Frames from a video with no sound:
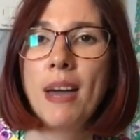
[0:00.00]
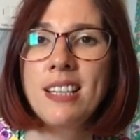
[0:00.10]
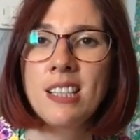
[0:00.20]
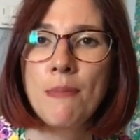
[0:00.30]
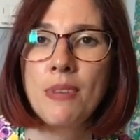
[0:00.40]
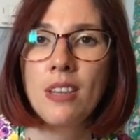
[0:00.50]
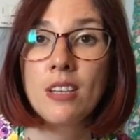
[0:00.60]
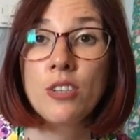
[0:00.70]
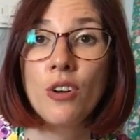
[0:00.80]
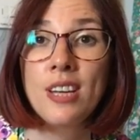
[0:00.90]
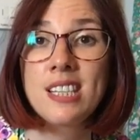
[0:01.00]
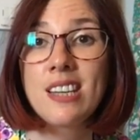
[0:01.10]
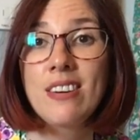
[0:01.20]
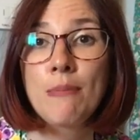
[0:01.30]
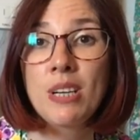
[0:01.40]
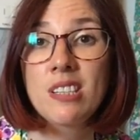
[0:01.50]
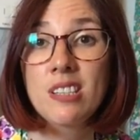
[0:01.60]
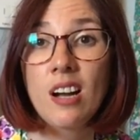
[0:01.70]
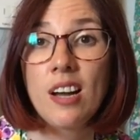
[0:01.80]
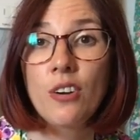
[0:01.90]
something that's not necessarily my
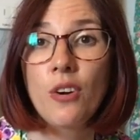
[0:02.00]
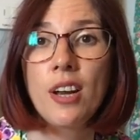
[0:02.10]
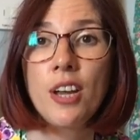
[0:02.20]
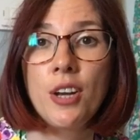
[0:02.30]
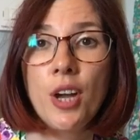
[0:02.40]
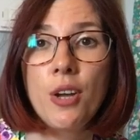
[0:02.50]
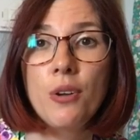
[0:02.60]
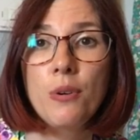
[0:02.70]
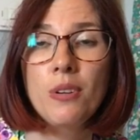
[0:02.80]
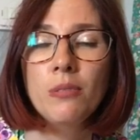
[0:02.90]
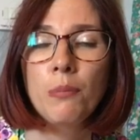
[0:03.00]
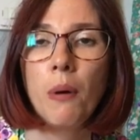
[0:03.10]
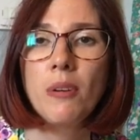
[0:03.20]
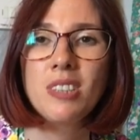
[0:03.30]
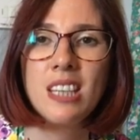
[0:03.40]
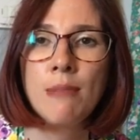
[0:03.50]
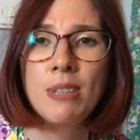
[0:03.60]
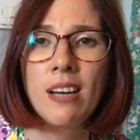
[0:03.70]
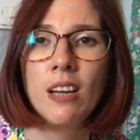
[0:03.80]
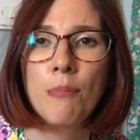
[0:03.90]
style, and I know deep
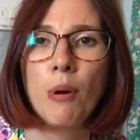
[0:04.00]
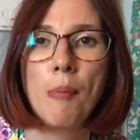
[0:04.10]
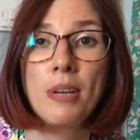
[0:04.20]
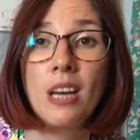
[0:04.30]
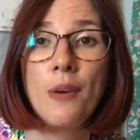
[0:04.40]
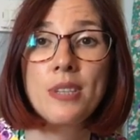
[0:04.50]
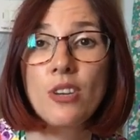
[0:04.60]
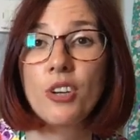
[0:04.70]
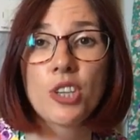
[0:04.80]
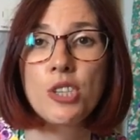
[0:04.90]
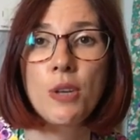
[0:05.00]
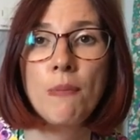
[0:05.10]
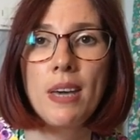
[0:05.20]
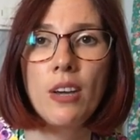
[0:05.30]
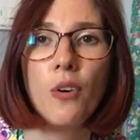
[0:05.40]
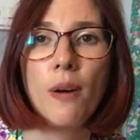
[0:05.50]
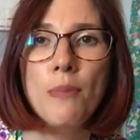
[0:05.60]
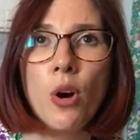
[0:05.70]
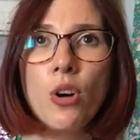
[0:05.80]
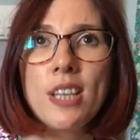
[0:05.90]
down I probably know it's not going to suit me, or
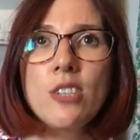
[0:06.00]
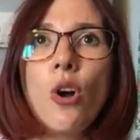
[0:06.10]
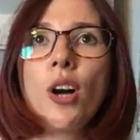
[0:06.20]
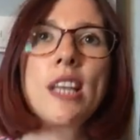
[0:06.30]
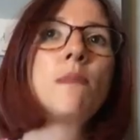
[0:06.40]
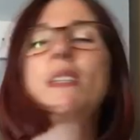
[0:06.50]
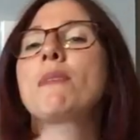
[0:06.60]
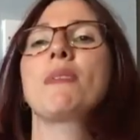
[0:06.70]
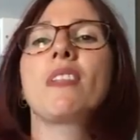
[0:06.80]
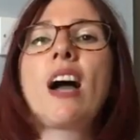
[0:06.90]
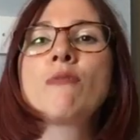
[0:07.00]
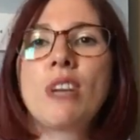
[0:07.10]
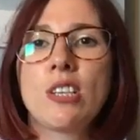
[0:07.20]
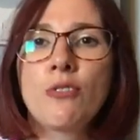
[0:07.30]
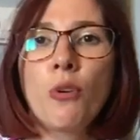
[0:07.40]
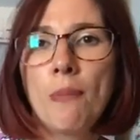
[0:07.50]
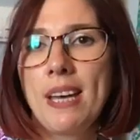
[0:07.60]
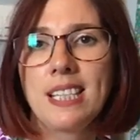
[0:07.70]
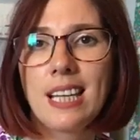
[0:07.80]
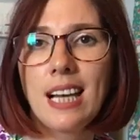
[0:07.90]
it's not going to be something that I reach for,
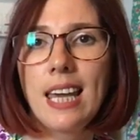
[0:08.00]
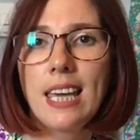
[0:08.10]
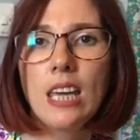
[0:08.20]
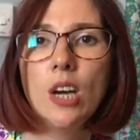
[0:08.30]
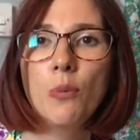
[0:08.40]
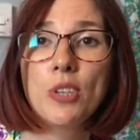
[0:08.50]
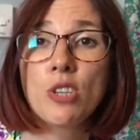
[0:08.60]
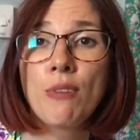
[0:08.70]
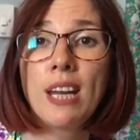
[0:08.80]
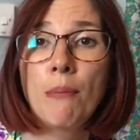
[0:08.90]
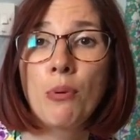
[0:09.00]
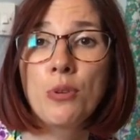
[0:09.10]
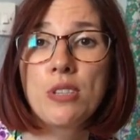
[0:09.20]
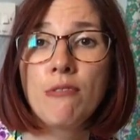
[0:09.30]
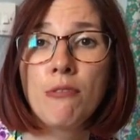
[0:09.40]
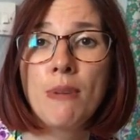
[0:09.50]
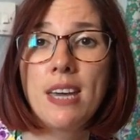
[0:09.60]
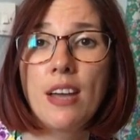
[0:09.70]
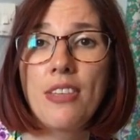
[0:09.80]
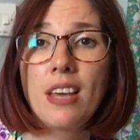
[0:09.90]
basically, which is really important for
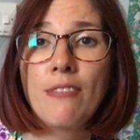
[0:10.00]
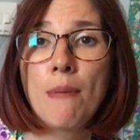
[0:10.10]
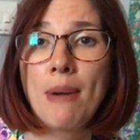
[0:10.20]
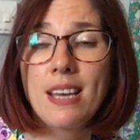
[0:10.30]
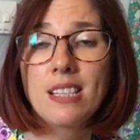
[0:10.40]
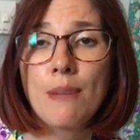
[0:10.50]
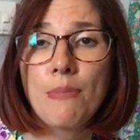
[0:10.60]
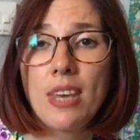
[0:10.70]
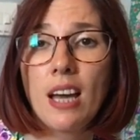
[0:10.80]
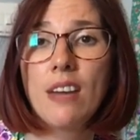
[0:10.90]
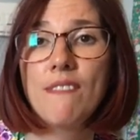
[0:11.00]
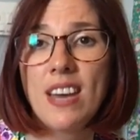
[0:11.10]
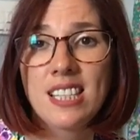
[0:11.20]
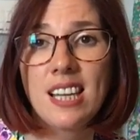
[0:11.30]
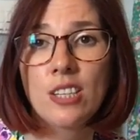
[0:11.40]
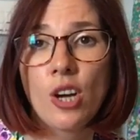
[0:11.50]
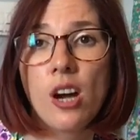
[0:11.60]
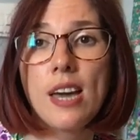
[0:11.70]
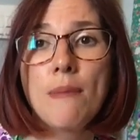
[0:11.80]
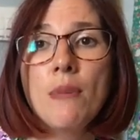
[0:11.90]
me. I think if I make something, I invest that
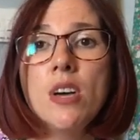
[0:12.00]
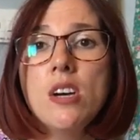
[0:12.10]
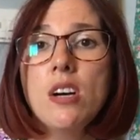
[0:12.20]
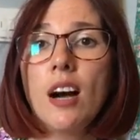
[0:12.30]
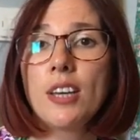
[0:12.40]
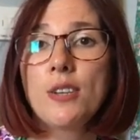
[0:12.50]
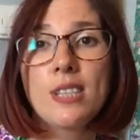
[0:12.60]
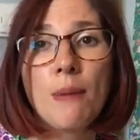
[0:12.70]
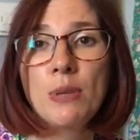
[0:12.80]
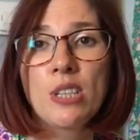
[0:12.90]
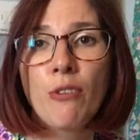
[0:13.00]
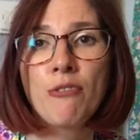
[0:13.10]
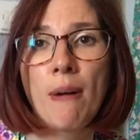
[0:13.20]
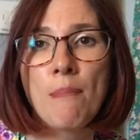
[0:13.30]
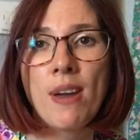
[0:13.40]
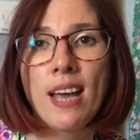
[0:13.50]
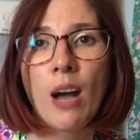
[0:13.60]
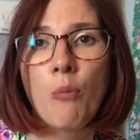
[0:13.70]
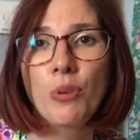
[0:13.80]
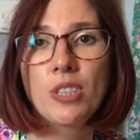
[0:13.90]
time, I use that beautiful fabric,
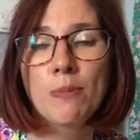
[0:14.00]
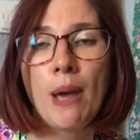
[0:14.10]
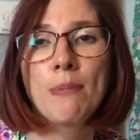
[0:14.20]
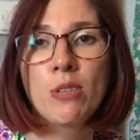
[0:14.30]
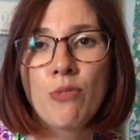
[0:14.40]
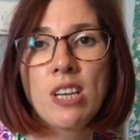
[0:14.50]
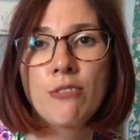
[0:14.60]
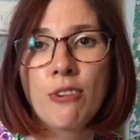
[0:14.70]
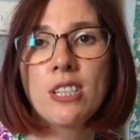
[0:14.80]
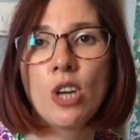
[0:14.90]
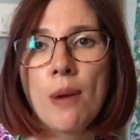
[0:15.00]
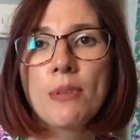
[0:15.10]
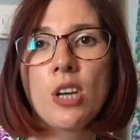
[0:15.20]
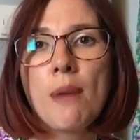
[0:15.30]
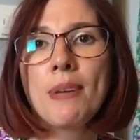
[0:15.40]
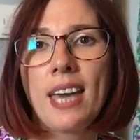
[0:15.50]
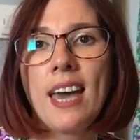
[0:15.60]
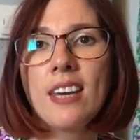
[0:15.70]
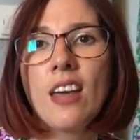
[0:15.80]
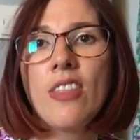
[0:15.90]
I want to be able to reach for it time and time
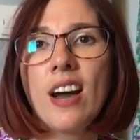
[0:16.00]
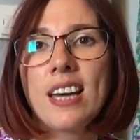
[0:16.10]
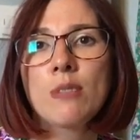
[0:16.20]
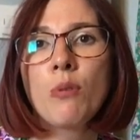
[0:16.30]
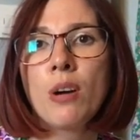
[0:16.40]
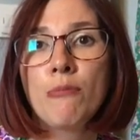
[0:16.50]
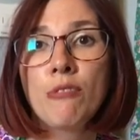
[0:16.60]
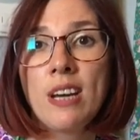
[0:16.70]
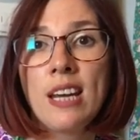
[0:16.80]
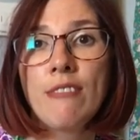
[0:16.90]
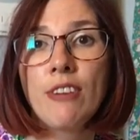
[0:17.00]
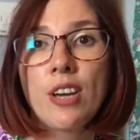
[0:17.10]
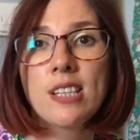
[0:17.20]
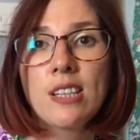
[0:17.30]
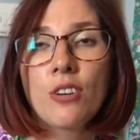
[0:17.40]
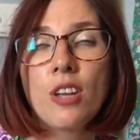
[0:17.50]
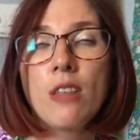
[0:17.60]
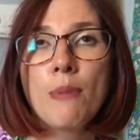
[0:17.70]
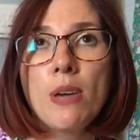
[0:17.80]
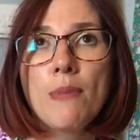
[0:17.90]
again, and that is what I'm really focusing on at
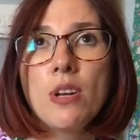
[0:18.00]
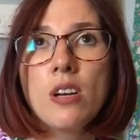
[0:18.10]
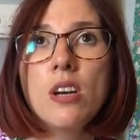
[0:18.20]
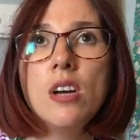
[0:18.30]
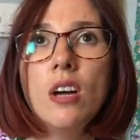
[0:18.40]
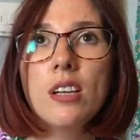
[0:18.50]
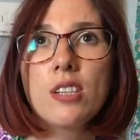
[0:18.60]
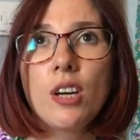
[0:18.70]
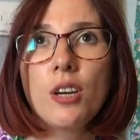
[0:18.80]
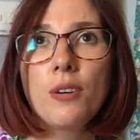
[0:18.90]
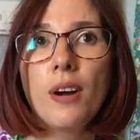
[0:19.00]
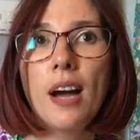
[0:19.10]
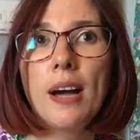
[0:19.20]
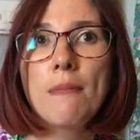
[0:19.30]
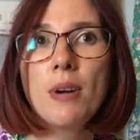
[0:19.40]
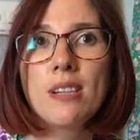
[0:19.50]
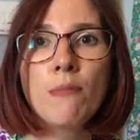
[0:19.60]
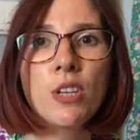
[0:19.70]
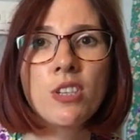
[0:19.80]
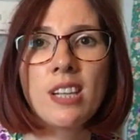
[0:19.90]
the moment. So as
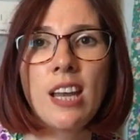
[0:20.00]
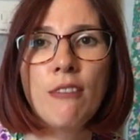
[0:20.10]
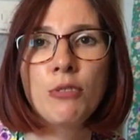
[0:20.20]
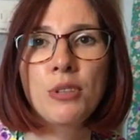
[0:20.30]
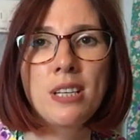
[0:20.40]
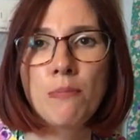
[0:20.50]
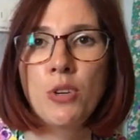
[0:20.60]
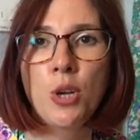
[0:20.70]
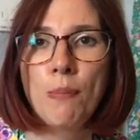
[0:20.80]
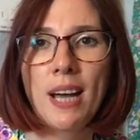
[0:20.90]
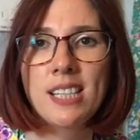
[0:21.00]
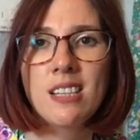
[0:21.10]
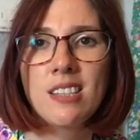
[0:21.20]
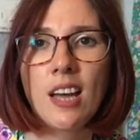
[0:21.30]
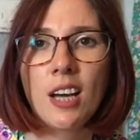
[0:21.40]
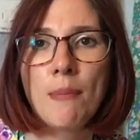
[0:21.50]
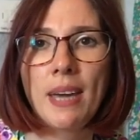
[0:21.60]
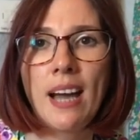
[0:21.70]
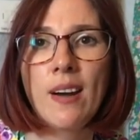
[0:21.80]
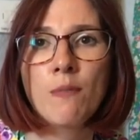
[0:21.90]
much as I love all these new patterns that are
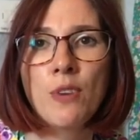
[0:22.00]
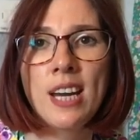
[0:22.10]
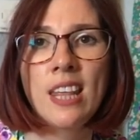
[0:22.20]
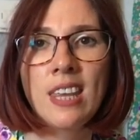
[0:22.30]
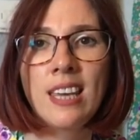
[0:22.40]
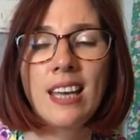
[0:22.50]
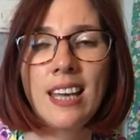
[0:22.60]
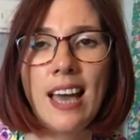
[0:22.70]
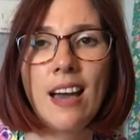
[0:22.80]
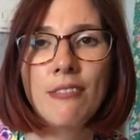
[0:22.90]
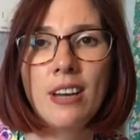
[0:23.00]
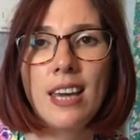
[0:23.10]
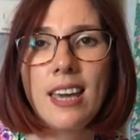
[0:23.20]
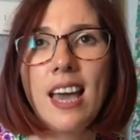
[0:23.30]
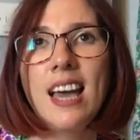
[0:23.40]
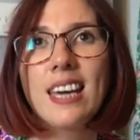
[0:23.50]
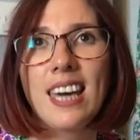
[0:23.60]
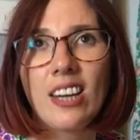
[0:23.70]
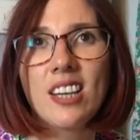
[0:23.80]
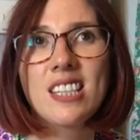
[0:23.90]
coming out, I'm really thinking carefully,
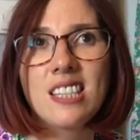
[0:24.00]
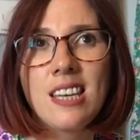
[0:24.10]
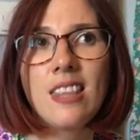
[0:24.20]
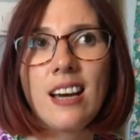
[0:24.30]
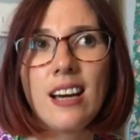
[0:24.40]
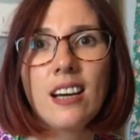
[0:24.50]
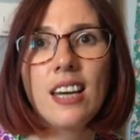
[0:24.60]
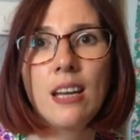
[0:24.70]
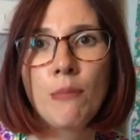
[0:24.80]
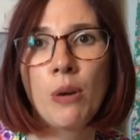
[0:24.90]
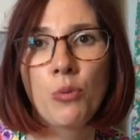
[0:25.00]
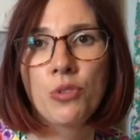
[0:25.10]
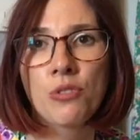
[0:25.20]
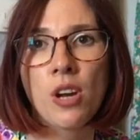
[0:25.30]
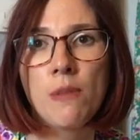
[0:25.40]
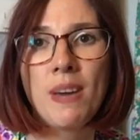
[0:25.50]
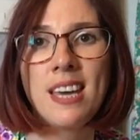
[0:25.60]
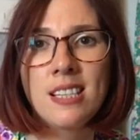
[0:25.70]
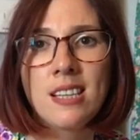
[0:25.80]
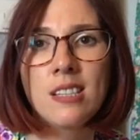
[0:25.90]
can I see that in my wardrobe?
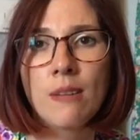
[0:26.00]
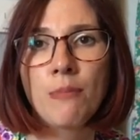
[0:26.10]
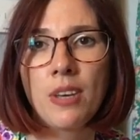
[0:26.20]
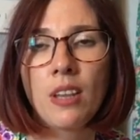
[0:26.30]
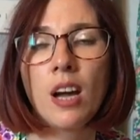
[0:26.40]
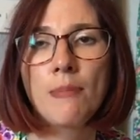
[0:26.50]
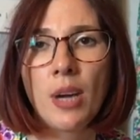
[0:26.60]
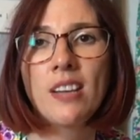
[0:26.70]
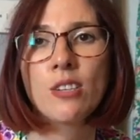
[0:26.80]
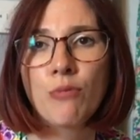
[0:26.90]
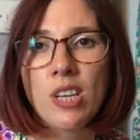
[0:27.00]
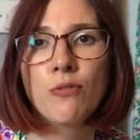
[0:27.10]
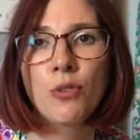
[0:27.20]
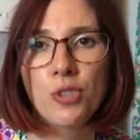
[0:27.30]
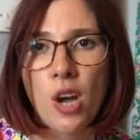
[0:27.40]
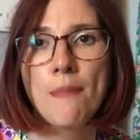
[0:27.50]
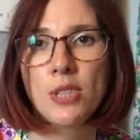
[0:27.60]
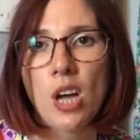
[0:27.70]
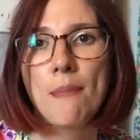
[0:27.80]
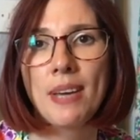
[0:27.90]
Is it something that I'm going to reach for time
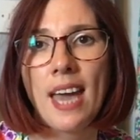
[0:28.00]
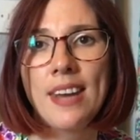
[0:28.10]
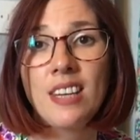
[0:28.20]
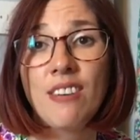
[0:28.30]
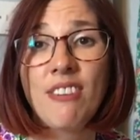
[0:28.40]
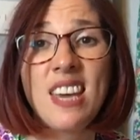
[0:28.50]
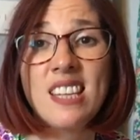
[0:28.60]
and time again? And if it